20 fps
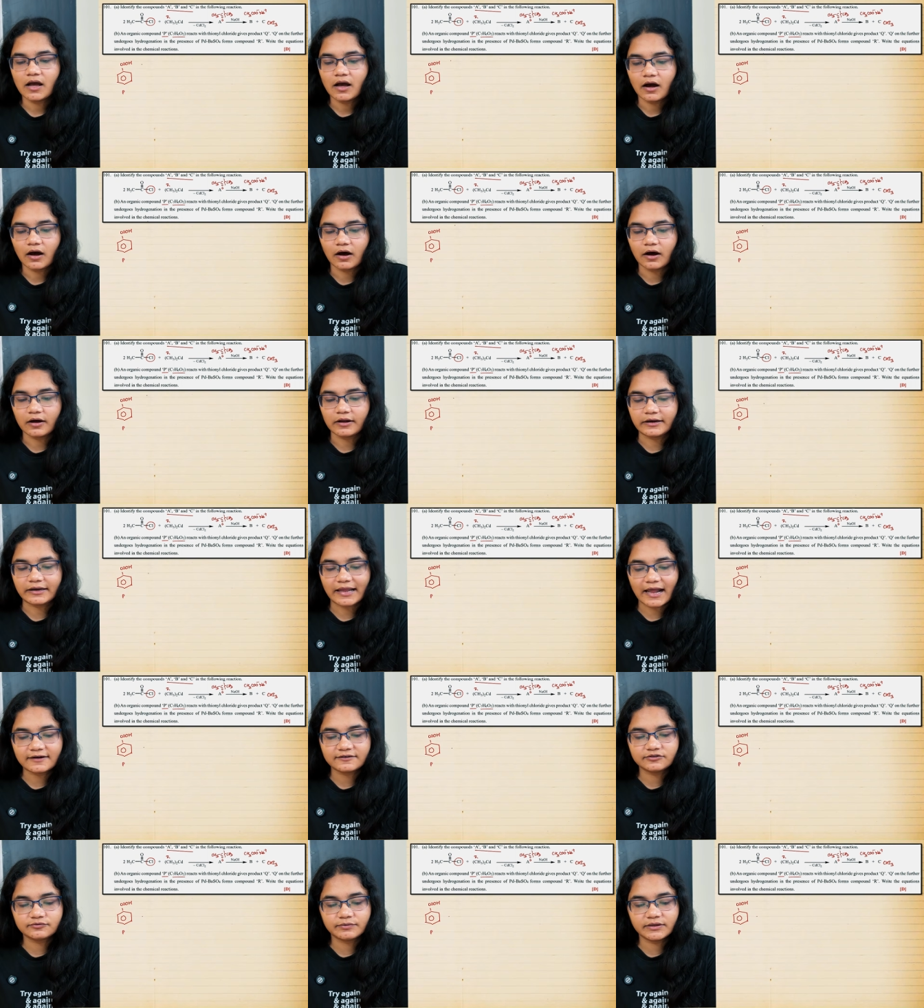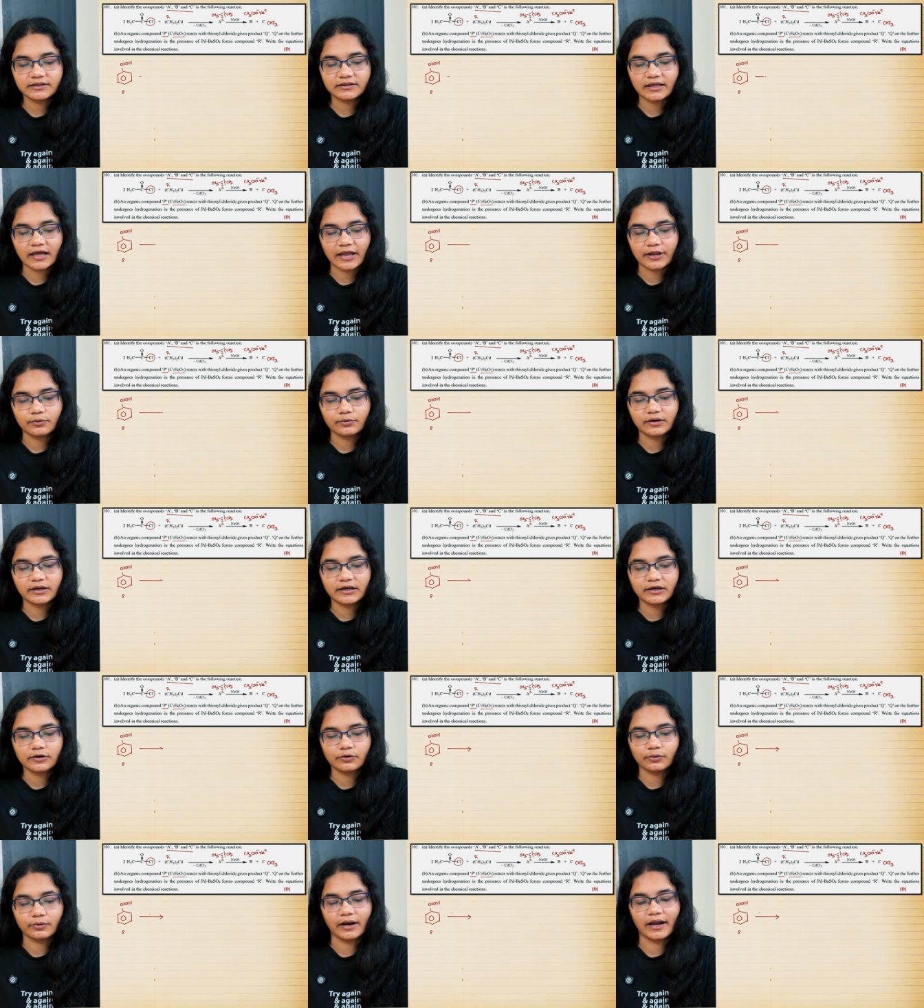Reacts with thionyl
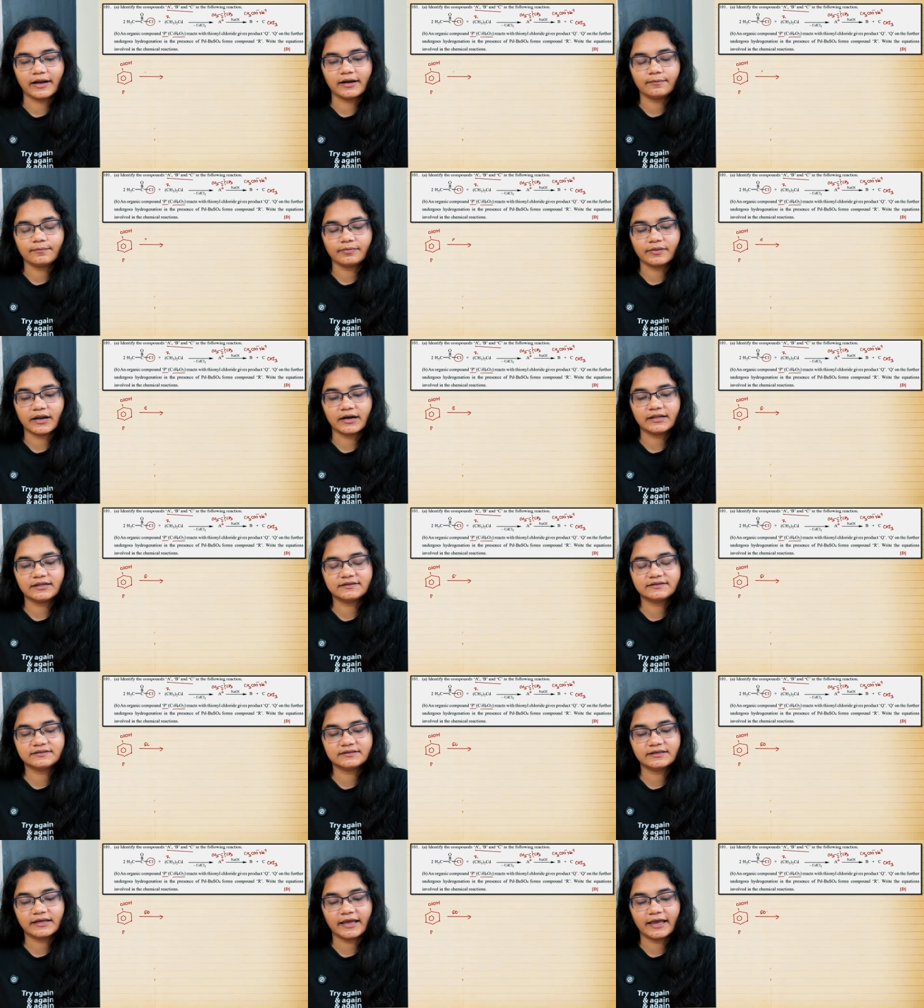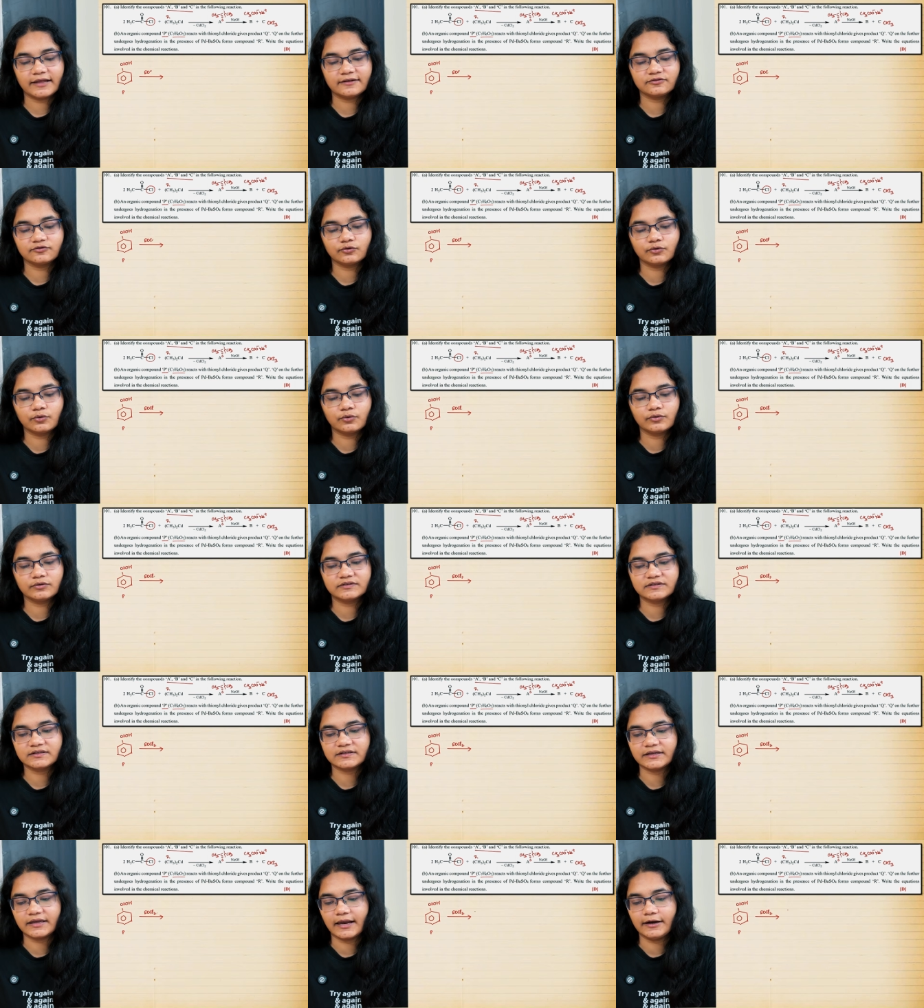chloride, that is
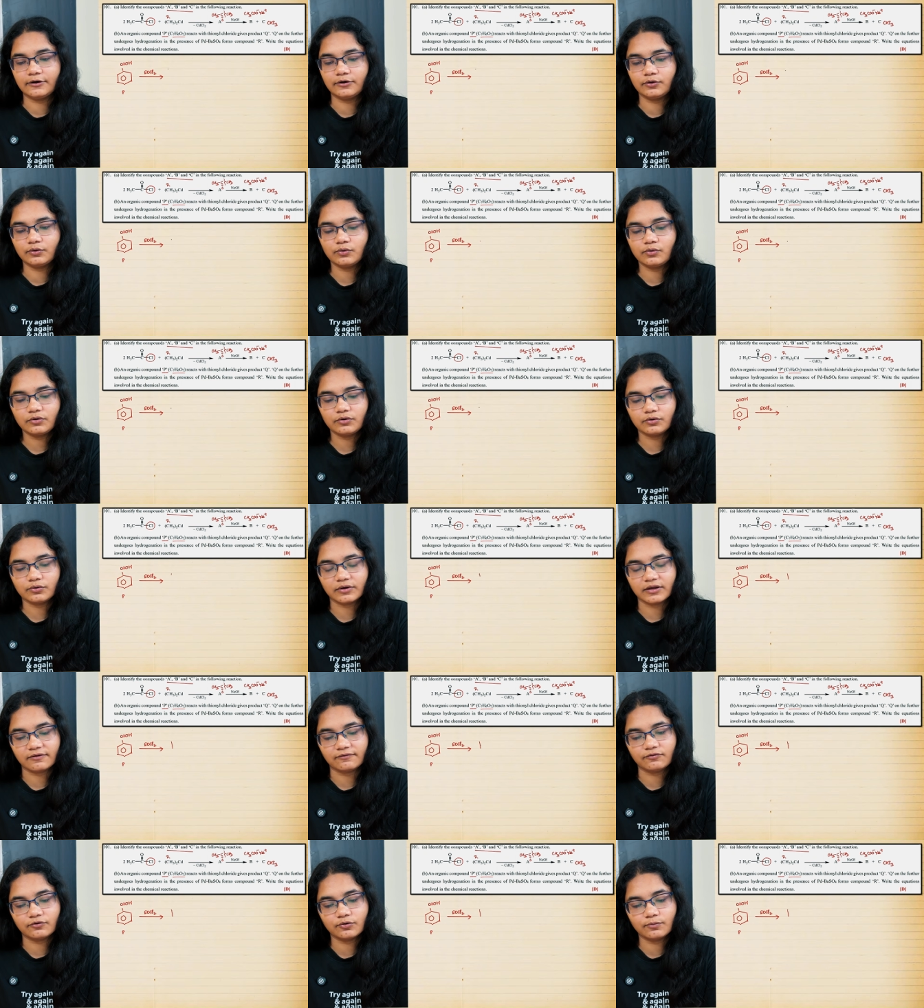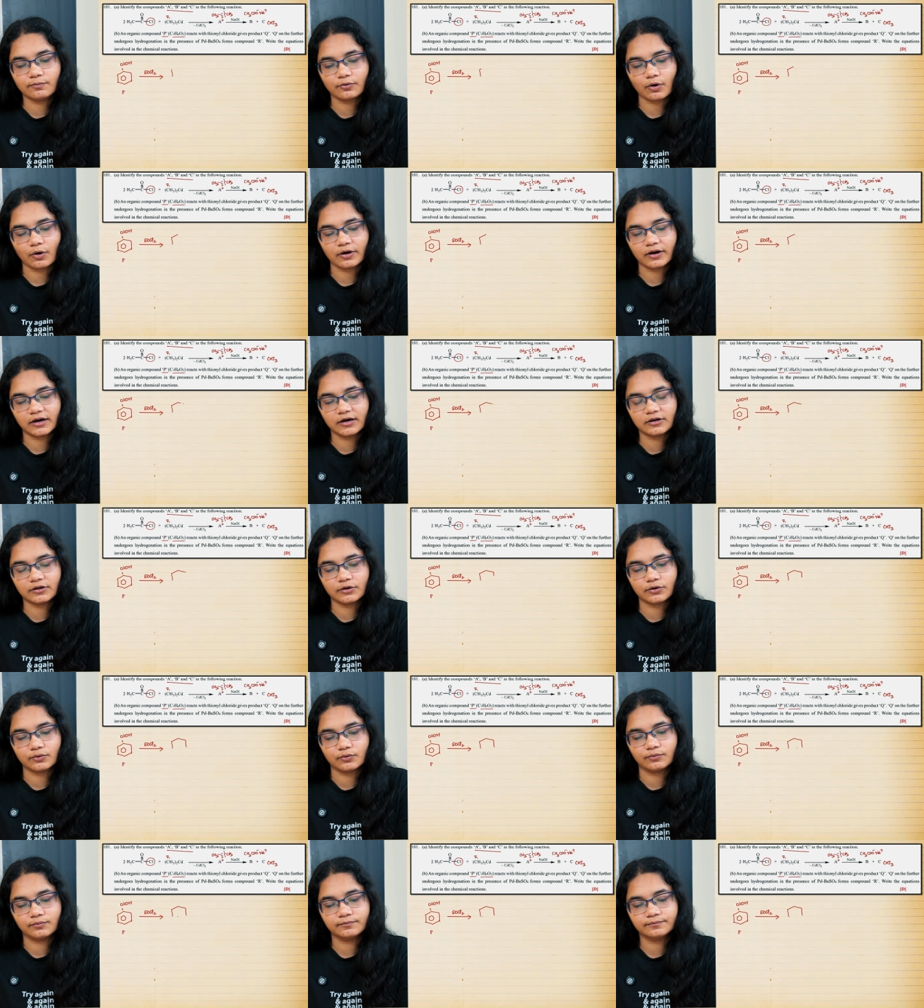SOCl2, to give you product
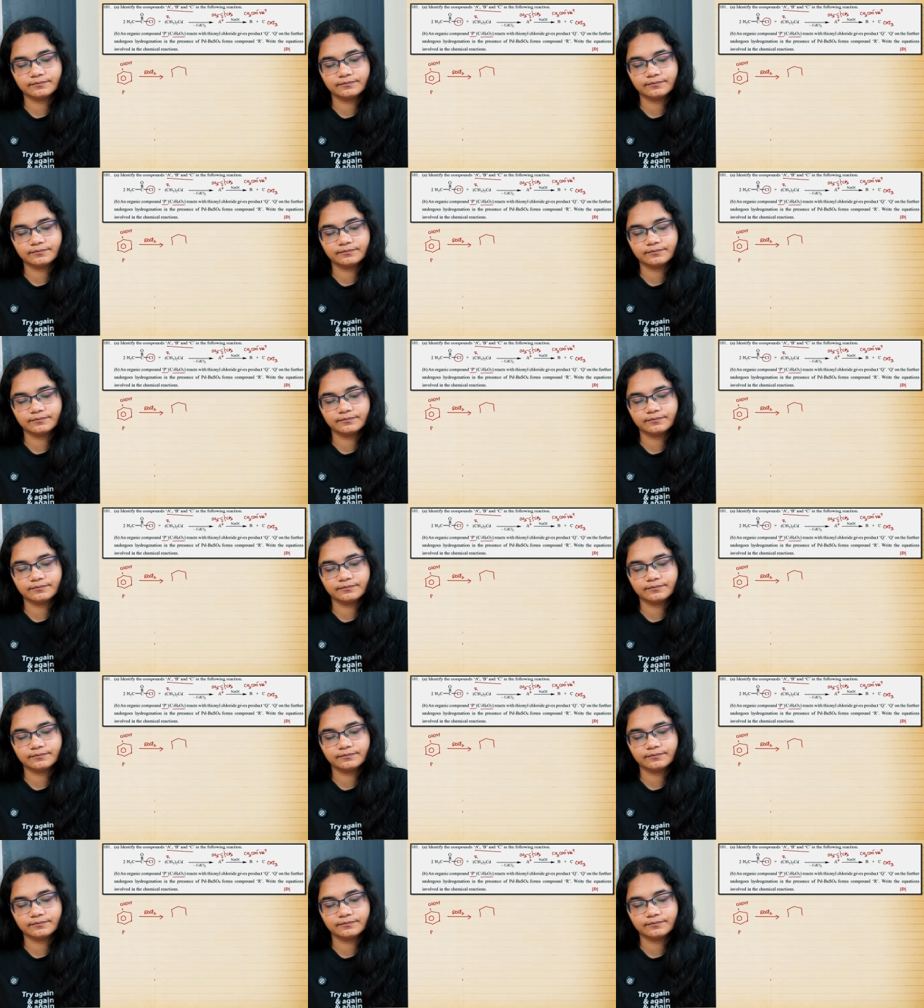Q.